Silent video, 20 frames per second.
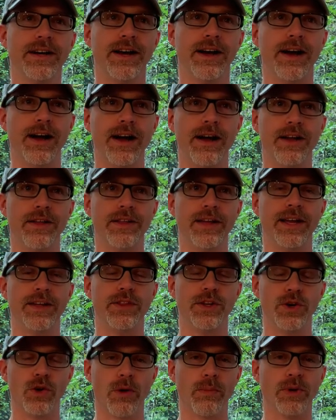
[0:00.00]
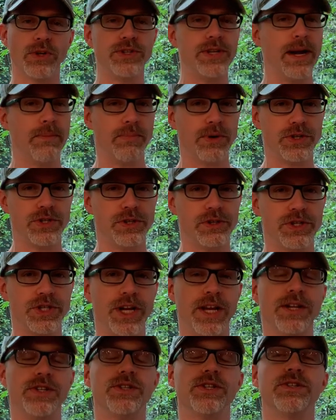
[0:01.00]
and the normal temperature
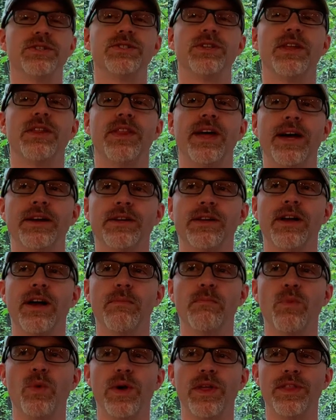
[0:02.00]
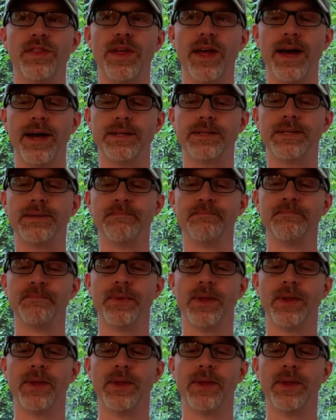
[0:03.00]
changes that come with that.